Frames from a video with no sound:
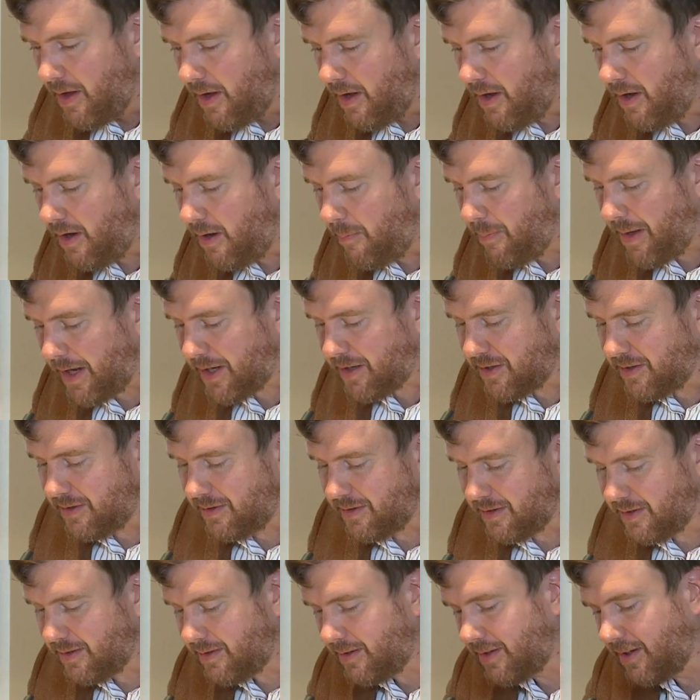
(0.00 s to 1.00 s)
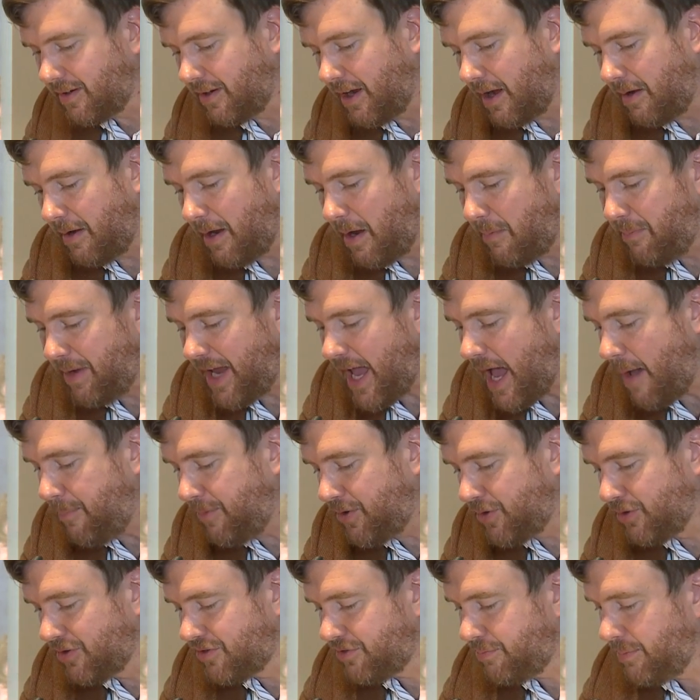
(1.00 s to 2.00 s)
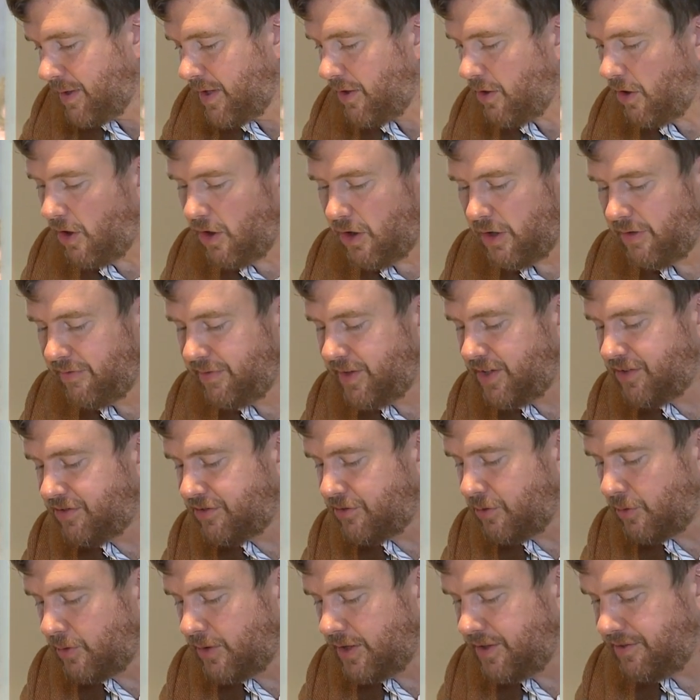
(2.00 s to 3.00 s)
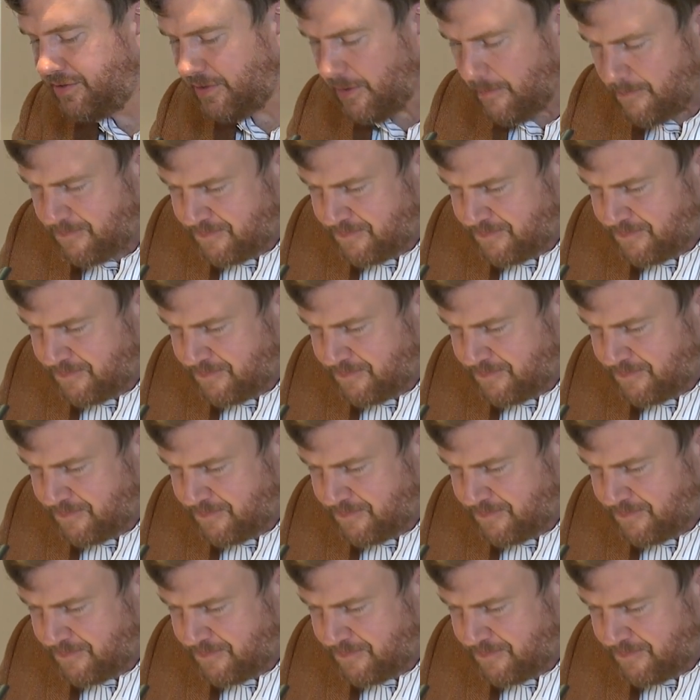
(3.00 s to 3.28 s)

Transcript: I'd be happy to explain all of these stories.